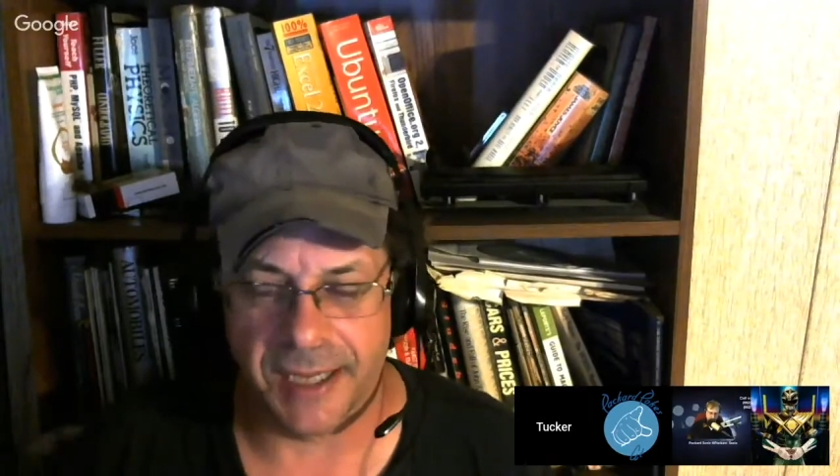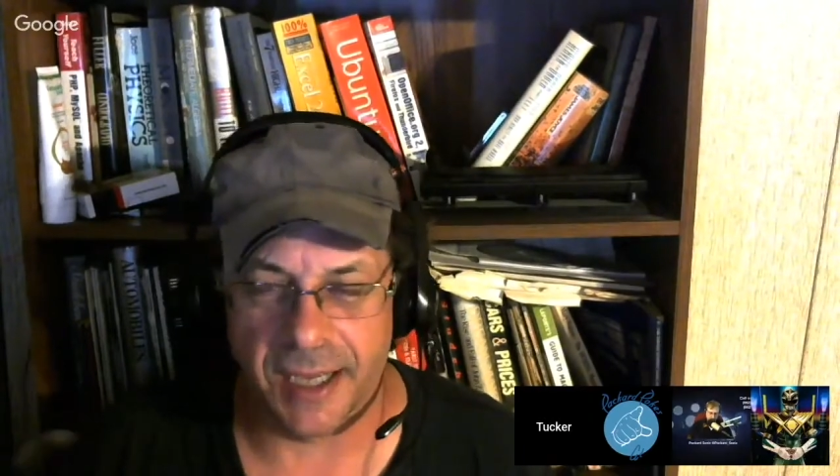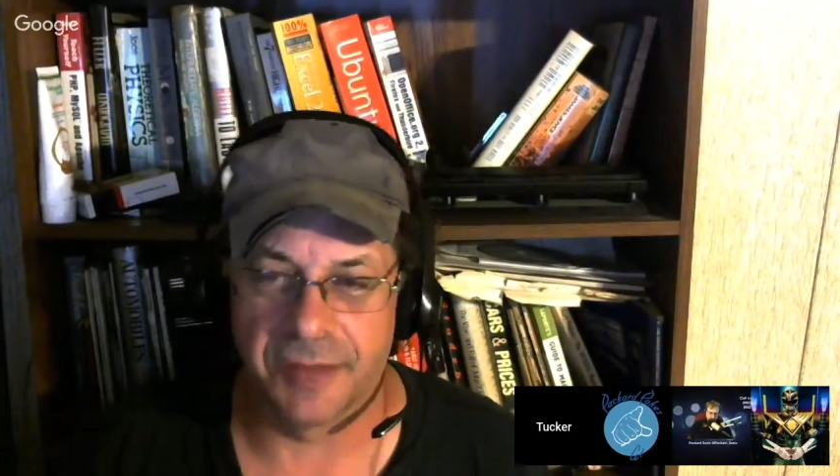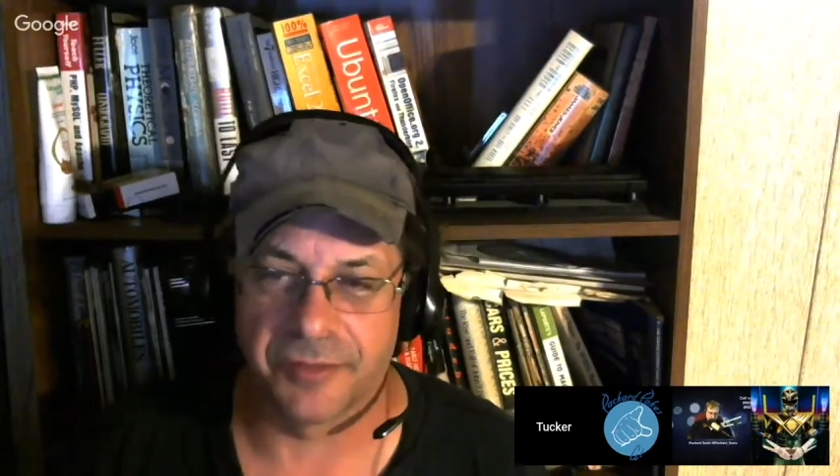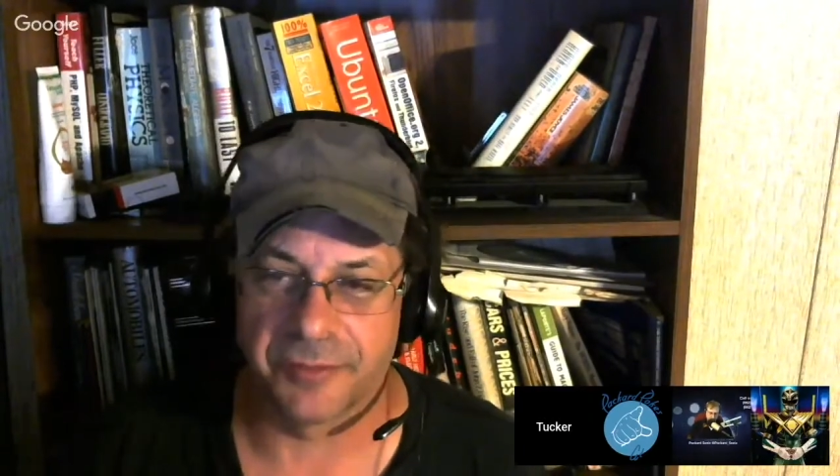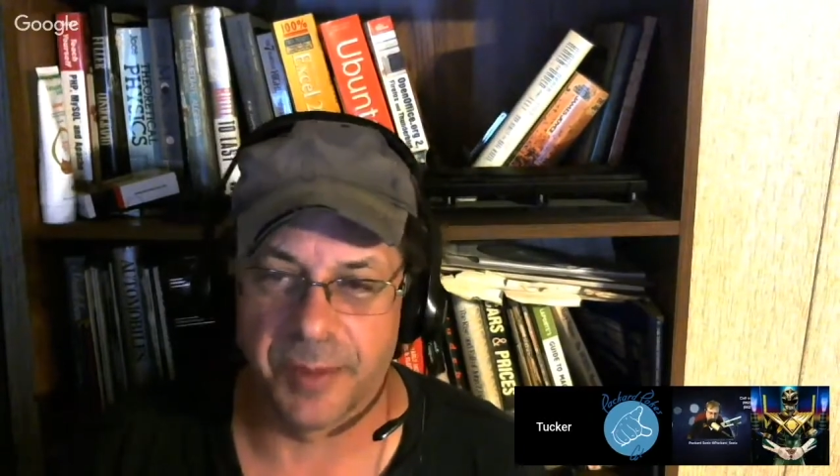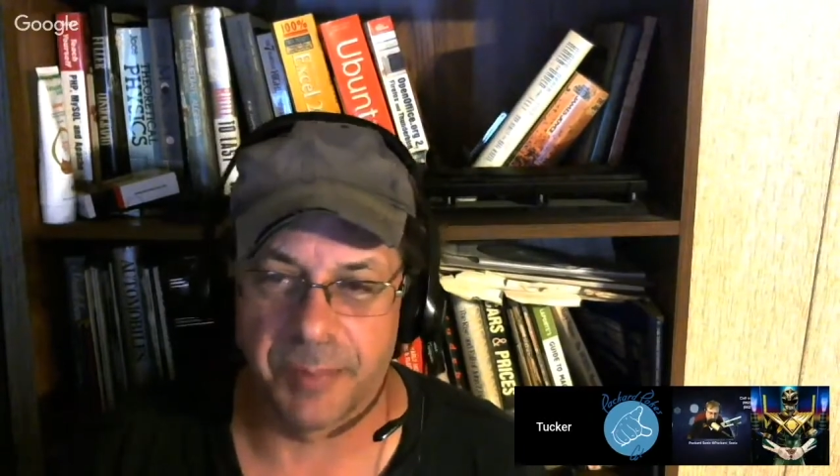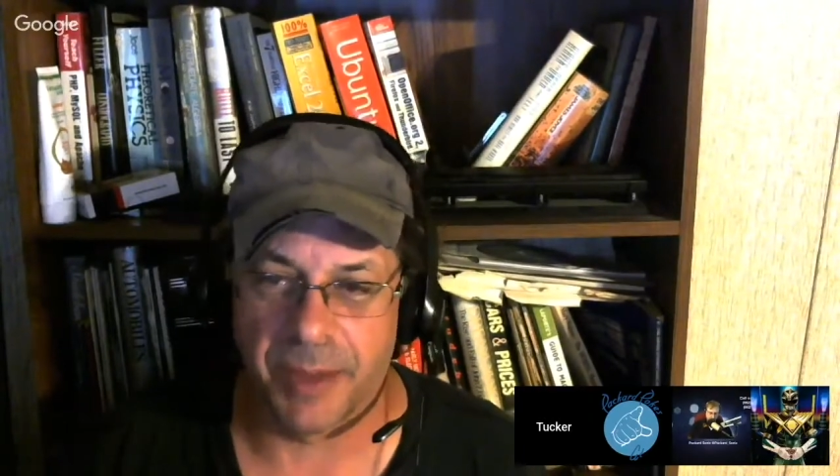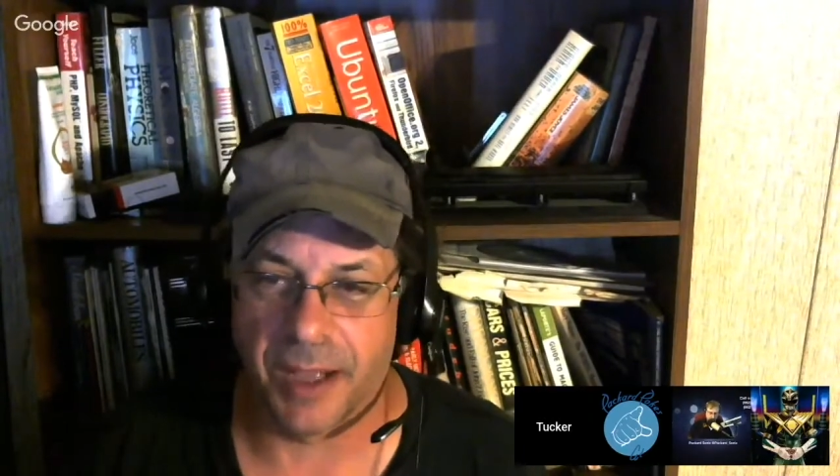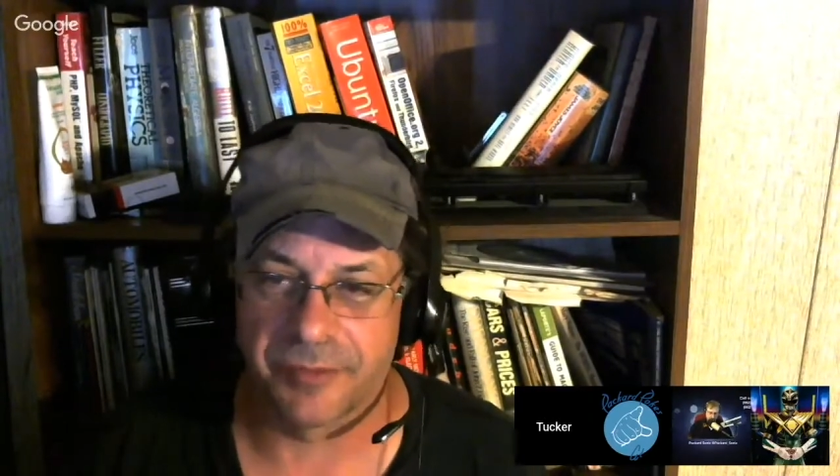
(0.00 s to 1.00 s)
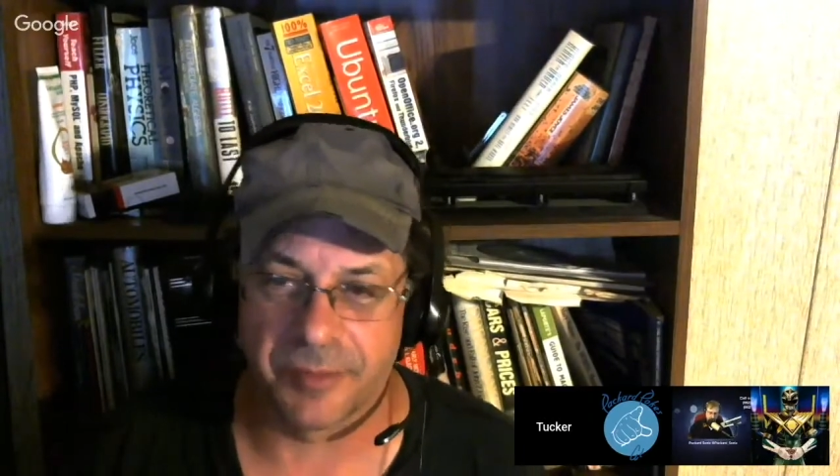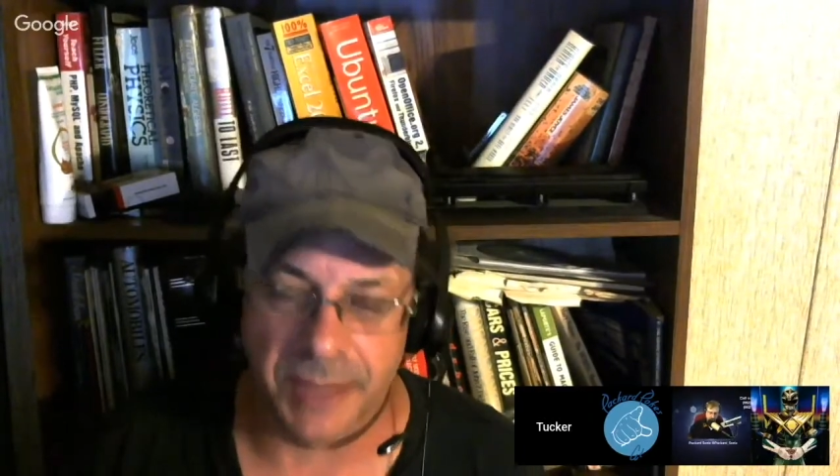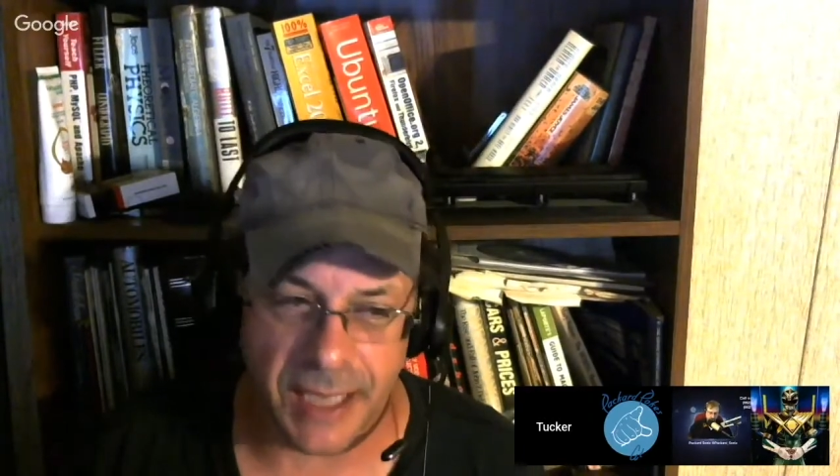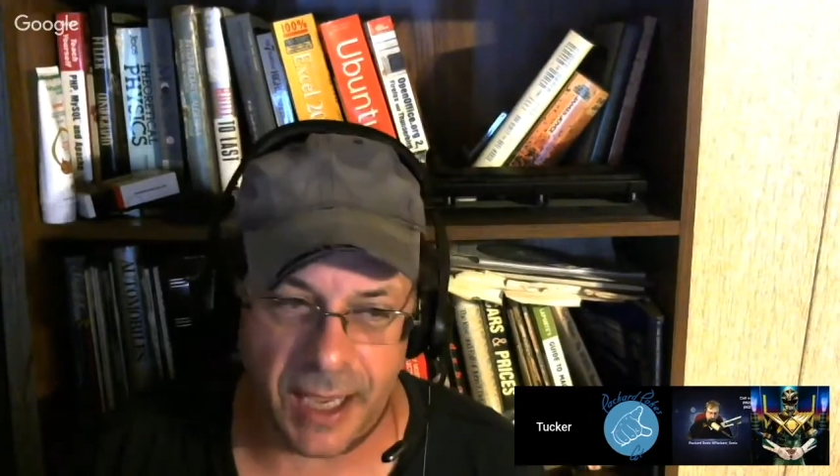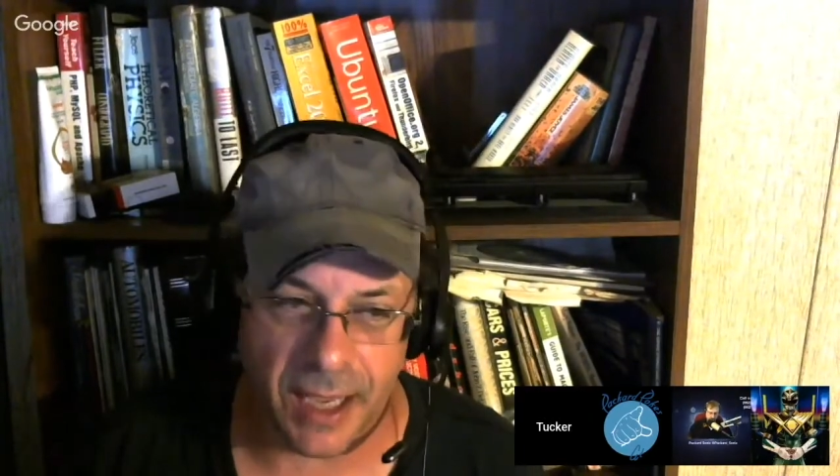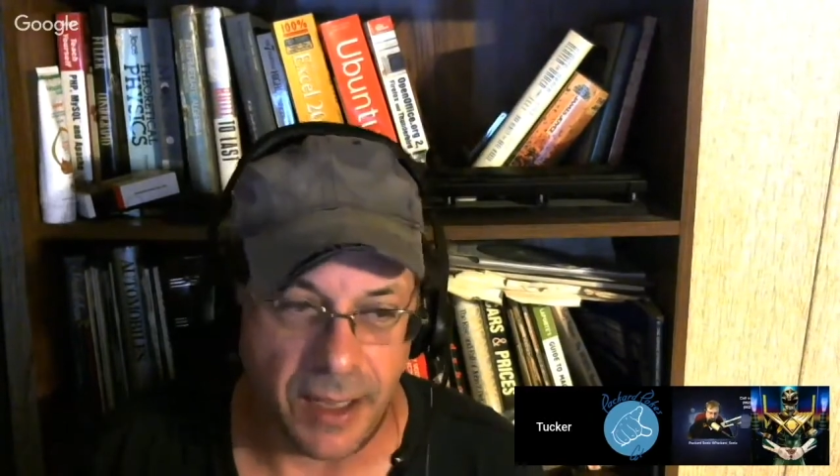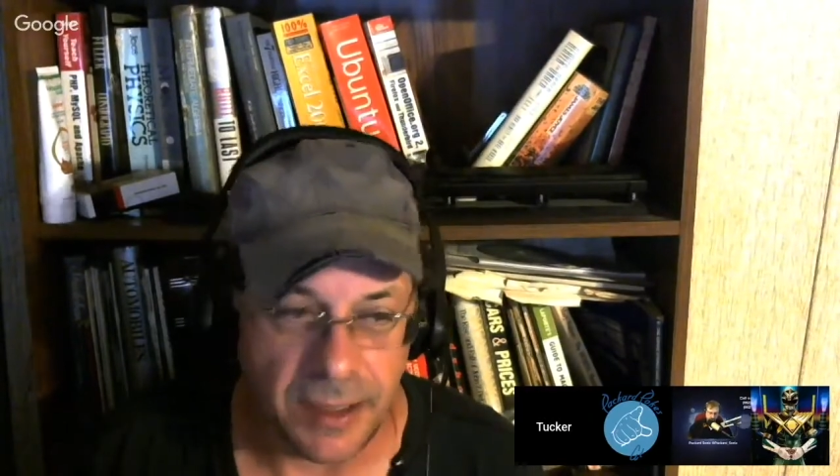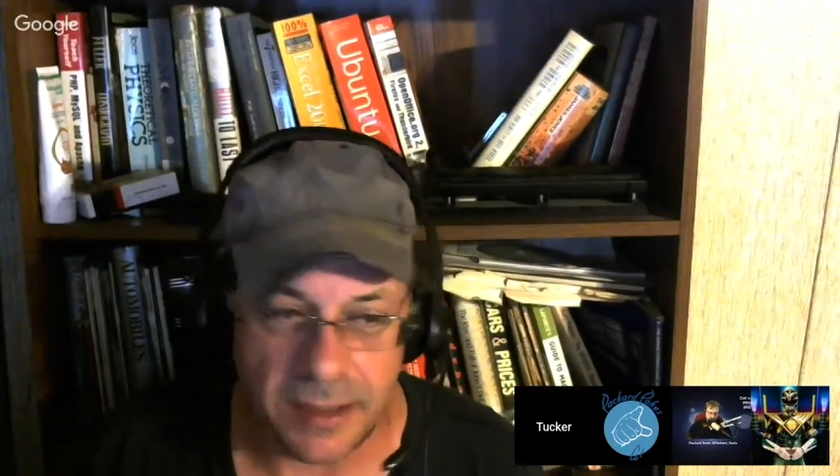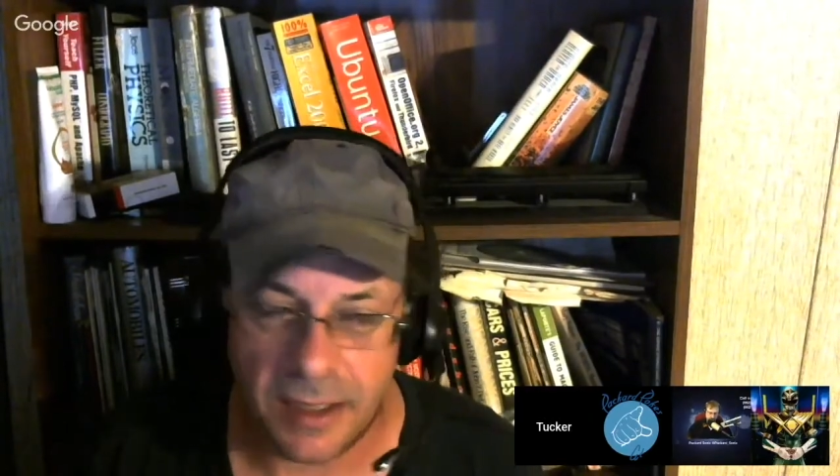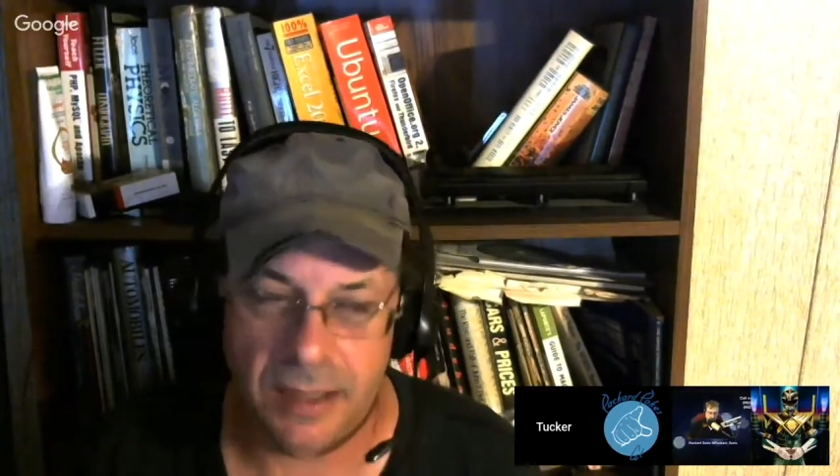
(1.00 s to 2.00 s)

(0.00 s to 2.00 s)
guns as we possibly can,